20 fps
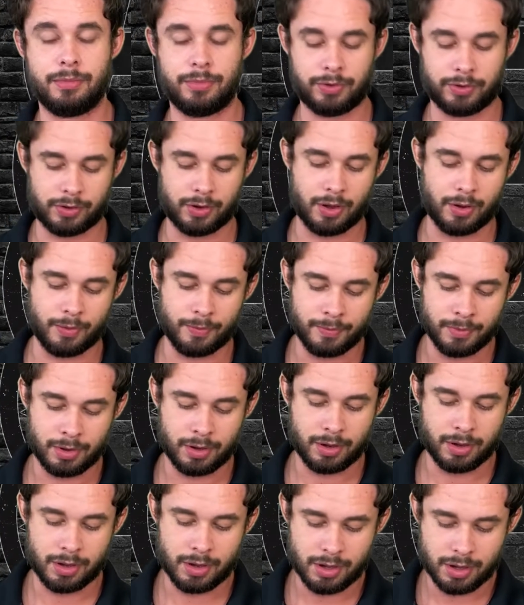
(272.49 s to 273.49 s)
So
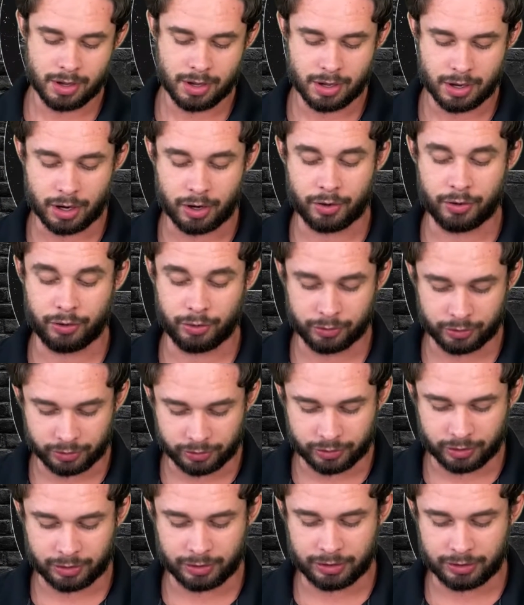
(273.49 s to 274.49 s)
our user
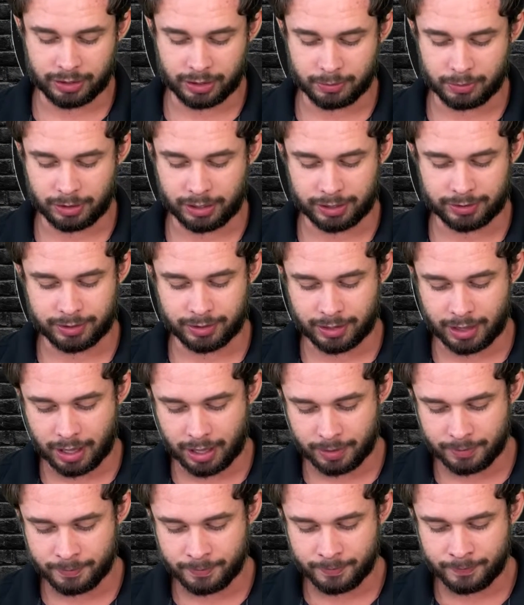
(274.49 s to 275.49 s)
certainly did. We'll get to
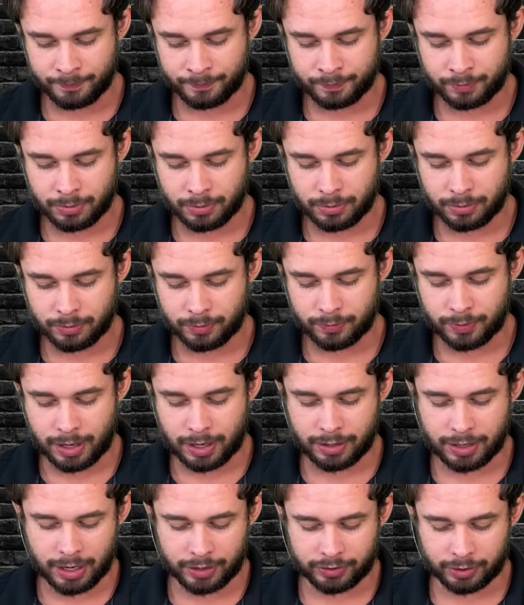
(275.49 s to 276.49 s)
that.
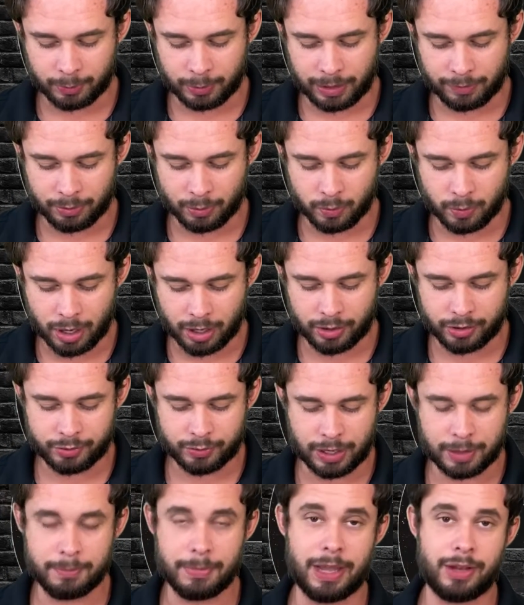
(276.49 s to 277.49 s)
Next up, we have the water
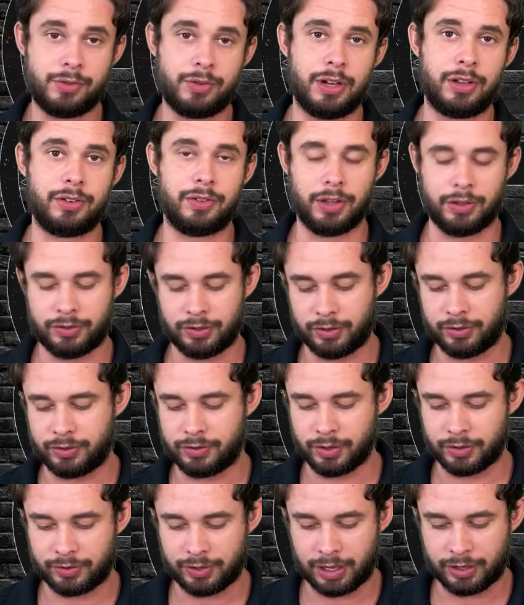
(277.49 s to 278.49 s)
shred matrix. This is
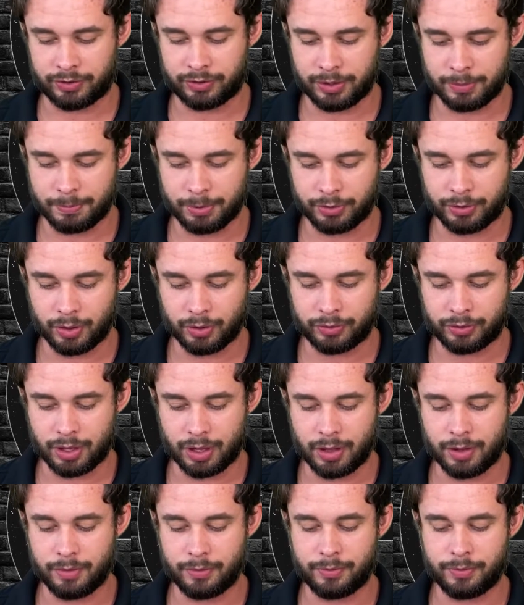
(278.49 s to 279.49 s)
just a simple dose
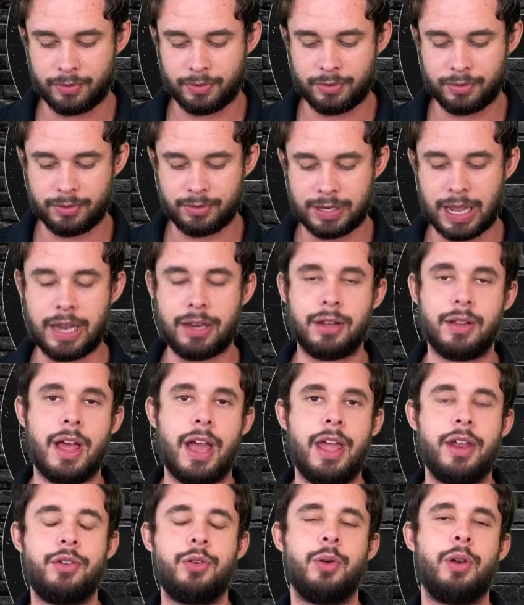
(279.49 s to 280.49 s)
of
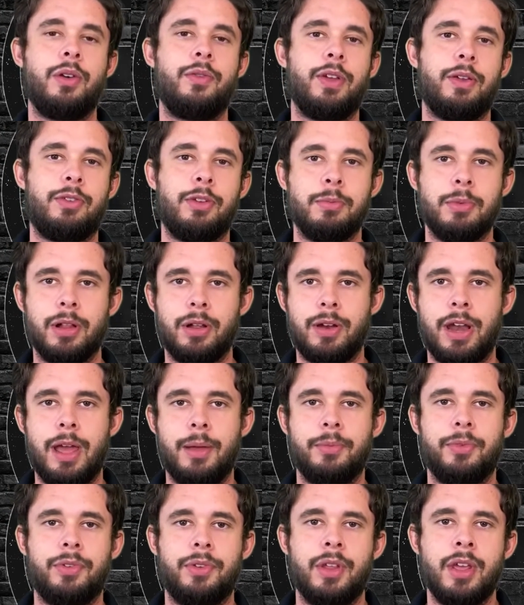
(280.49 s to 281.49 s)
dandelion, 250
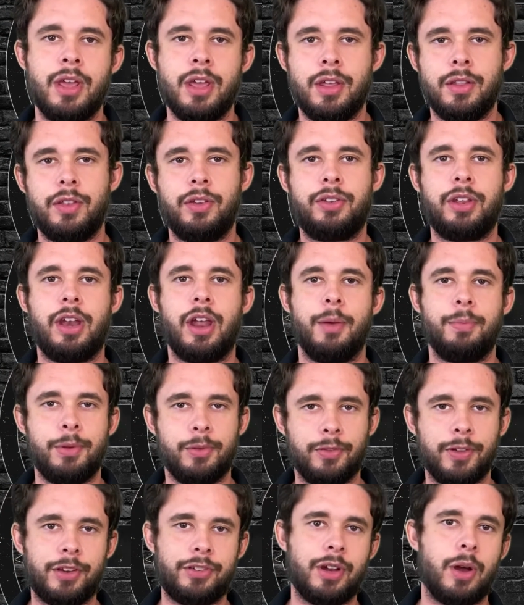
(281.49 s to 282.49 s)
milligrams. This is gonna help you
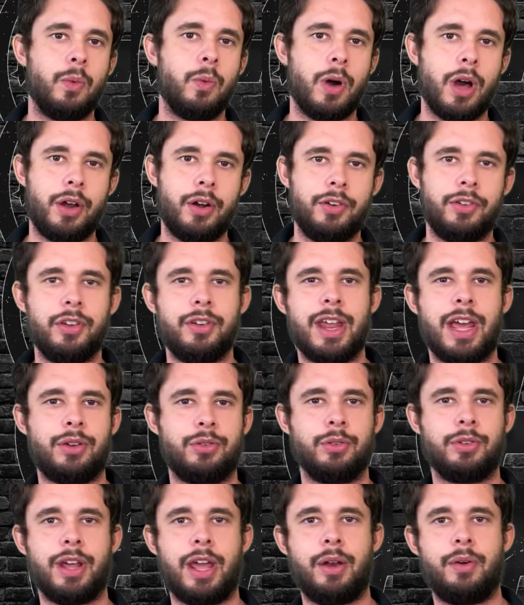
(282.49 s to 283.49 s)
flush out water. It's a
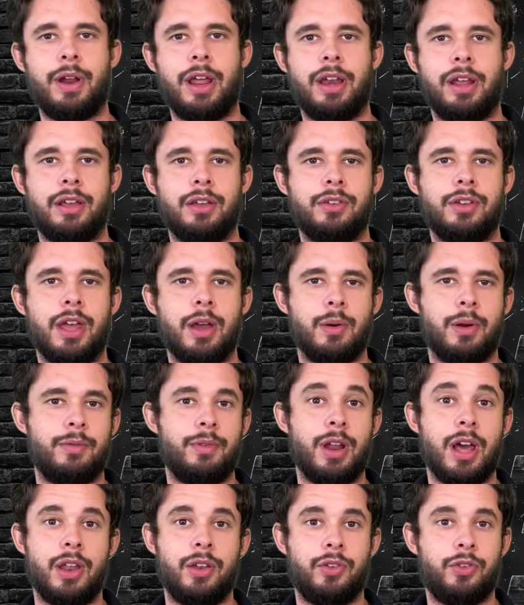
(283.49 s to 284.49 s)
natural diuretic, however,
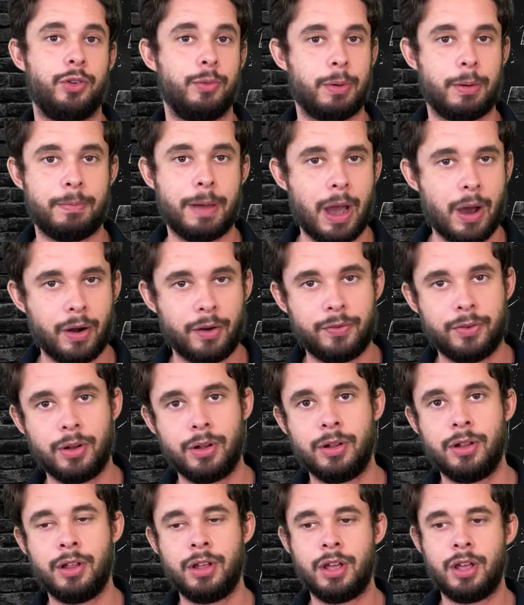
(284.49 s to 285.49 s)
not super
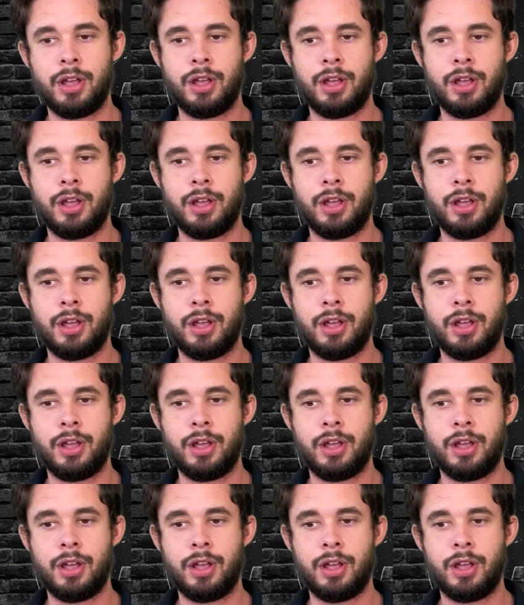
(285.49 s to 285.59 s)
powerful.